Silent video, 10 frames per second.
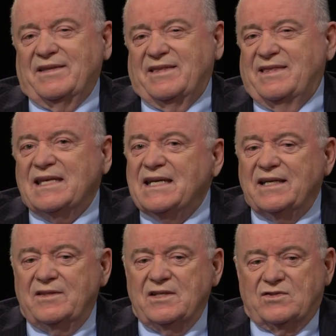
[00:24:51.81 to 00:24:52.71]
I
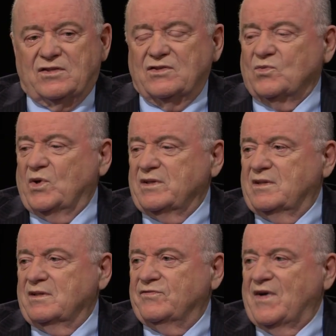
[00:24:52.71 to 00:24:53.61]
think this is what
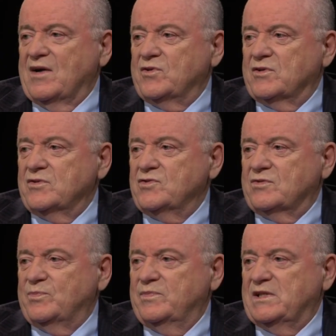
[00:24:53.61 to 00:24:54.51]
the
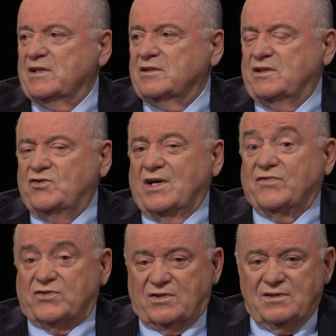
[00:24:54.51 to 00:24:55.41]
founders, particularly
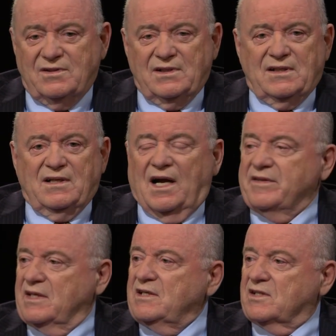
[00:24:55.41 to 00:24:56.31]
Jefferson, I
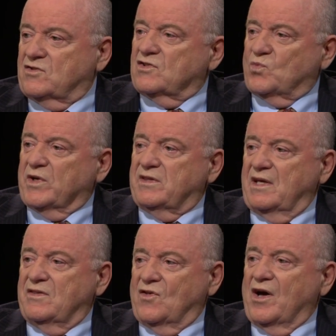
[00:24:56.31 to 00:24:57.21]
think this is what
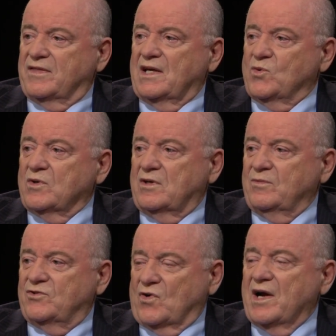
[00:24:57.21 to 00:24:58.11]
they thought they were
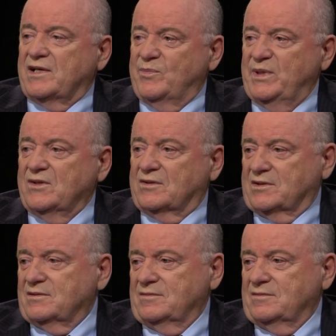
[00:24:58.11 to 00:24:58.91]
trying to build.